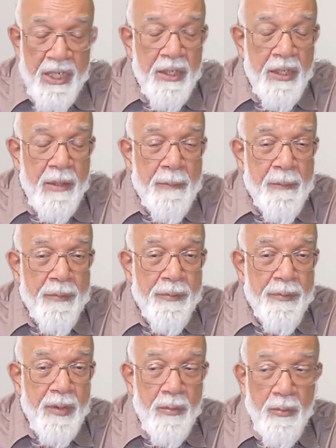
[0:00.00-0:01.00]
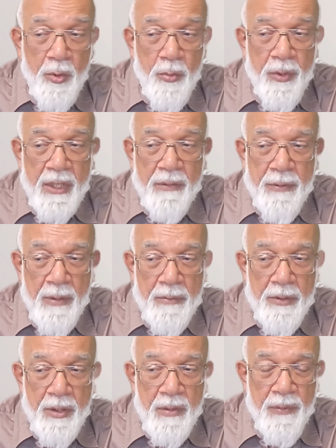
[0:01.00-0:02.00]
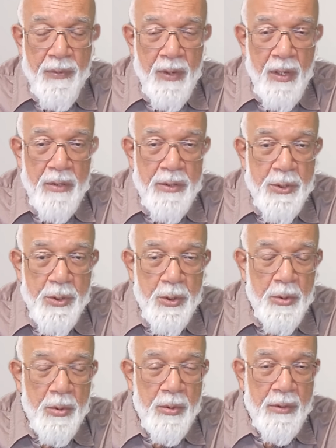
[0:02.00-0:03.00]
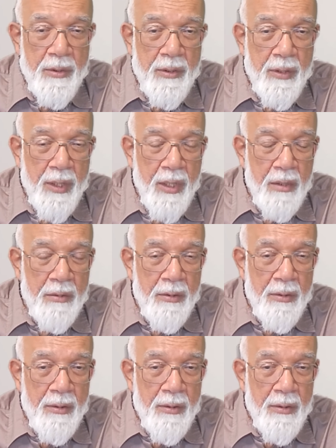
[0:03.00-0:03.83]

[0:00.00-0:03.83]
meaning moving from the false to the real